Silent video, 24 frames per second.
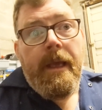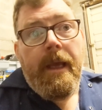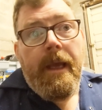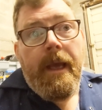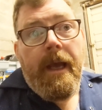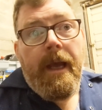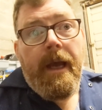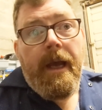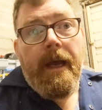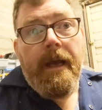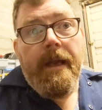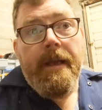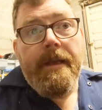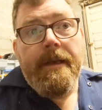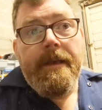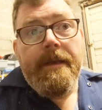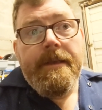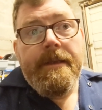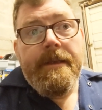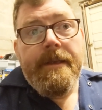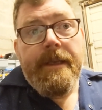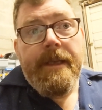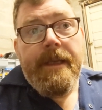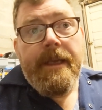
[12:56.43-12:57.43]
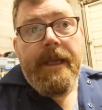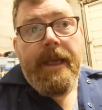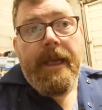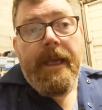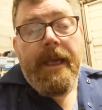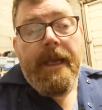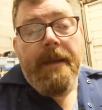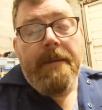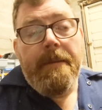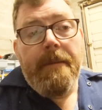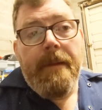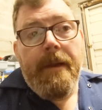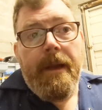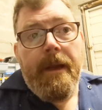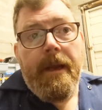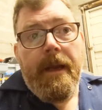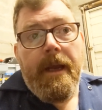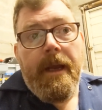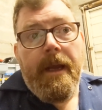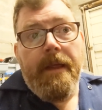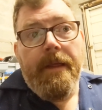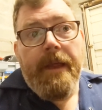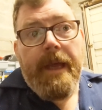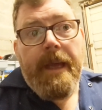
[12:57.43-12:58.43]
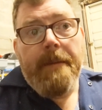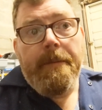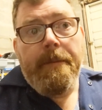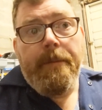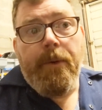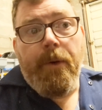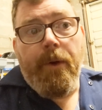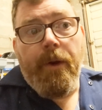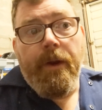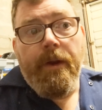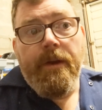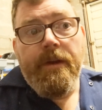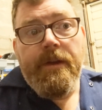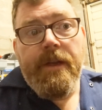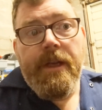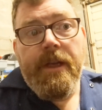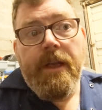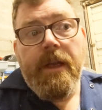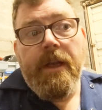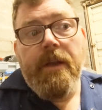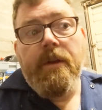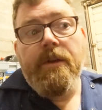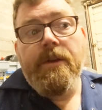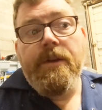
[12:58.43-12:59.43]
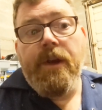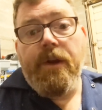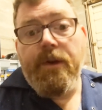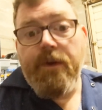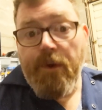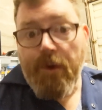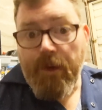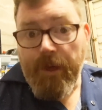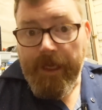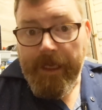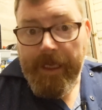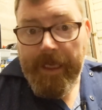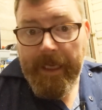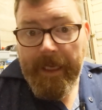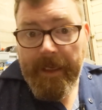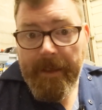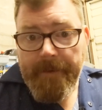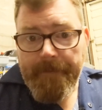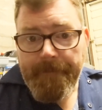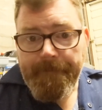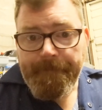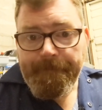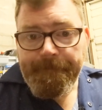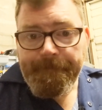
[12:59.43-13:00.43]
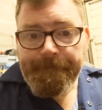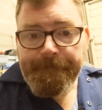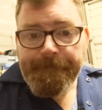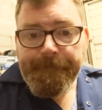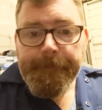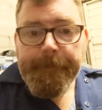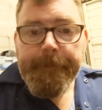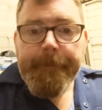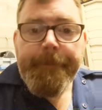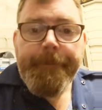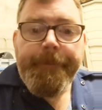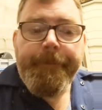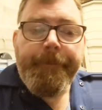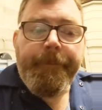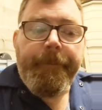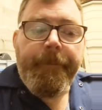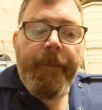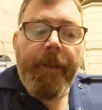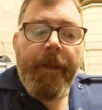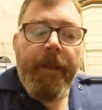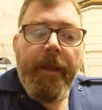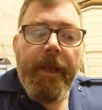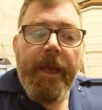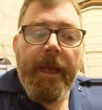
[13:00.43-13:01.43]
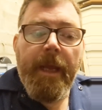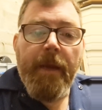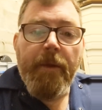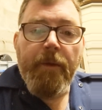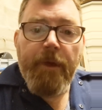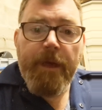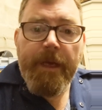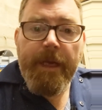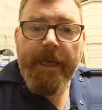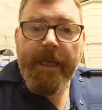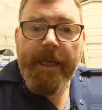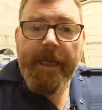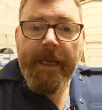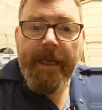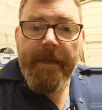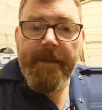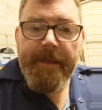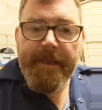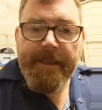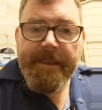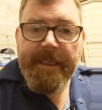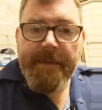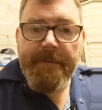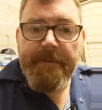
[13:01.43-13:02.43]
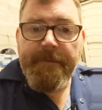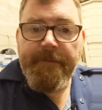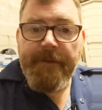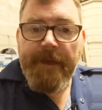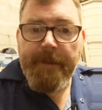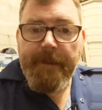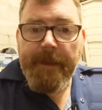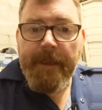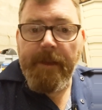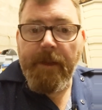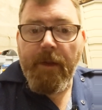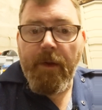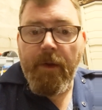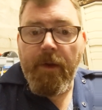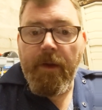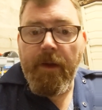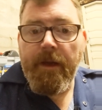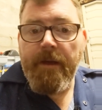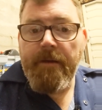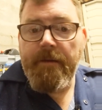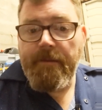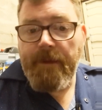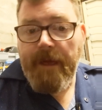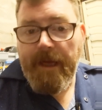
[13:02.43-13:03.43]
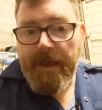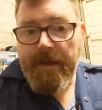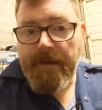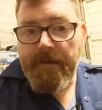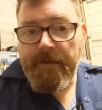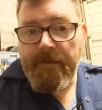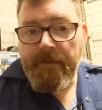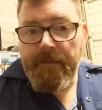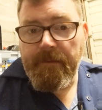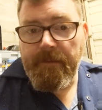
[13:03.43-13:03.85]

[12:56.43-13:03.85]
And at that point, turn it on again, run it again, this time for a bit longer. I